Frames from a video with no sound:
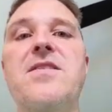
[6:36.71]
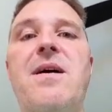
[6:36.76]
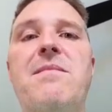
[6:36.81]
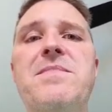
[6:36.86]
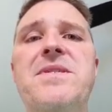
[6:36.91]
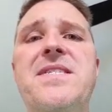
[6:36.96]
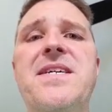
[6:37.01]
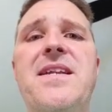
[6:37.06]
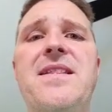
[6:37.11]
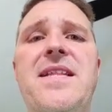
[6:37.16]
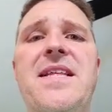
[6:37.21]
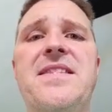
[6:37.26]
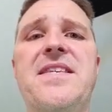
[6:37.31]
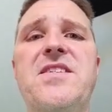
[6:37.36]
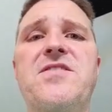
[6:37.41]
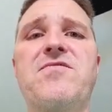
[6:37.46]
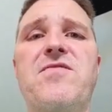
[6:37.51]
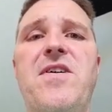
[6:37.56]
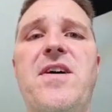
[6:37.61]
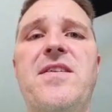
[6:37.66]
so I'm just gonna let
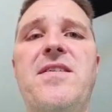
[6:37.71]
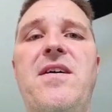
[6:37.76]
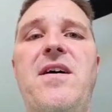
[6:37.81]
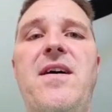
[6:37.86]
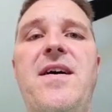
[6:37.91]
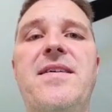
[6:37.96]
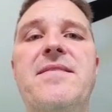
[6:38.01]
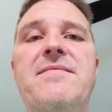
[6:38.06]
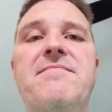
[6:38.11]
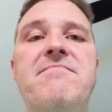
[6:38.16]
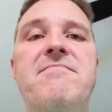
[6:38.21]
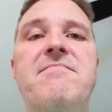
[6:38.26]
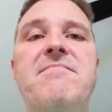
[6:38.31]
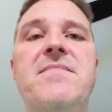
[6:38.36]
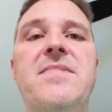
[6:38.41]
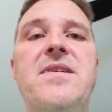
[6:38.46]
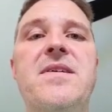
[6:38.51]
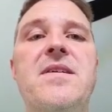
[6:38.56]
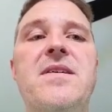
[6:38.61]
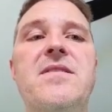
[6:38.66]
this run on
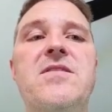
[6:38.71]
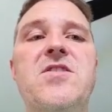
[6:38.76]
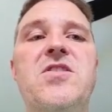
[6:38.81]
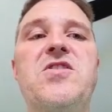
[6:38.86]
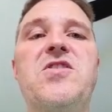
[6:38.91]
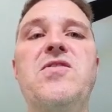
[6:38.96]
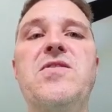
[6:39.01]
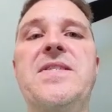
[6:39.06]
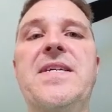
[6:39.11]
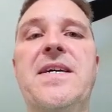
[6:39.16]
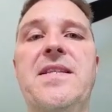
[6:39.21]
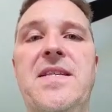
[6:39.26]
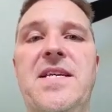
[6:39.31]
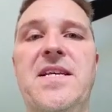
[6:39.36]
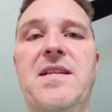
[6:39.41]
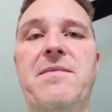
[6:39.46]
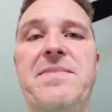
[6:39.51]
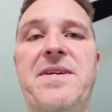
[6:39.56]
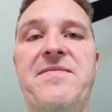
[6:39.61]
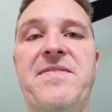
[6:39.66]
just using a
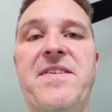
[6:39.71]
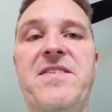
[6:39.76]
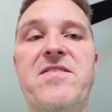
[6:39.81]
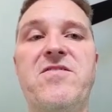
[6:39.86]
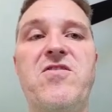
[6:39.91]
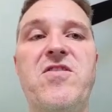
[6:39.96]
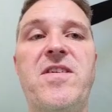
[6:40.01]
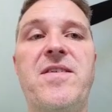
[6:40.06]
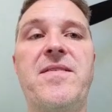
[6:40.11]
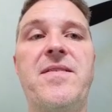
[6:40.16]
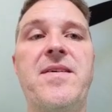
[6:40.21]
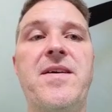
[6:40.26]
little bit of energy.